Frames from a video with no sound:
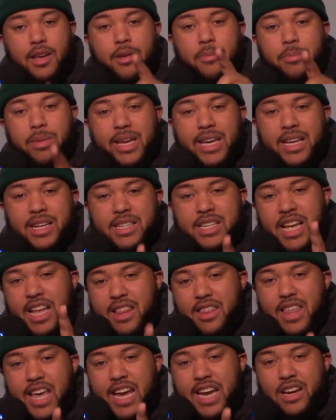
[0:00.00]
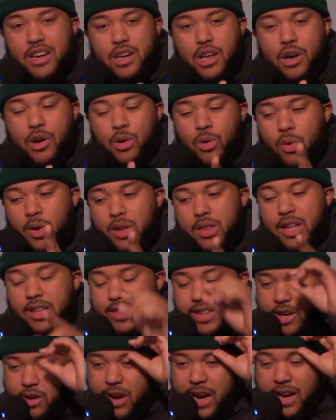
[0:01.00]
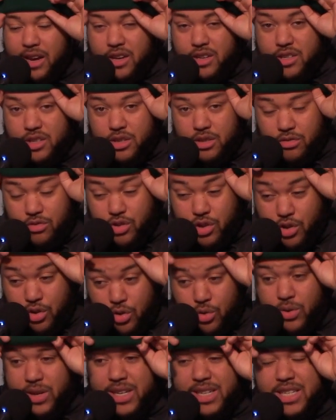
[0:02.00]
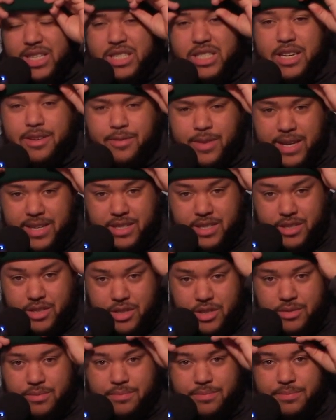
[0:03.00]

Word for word: Means they know that they're at a recruiting disadvantage.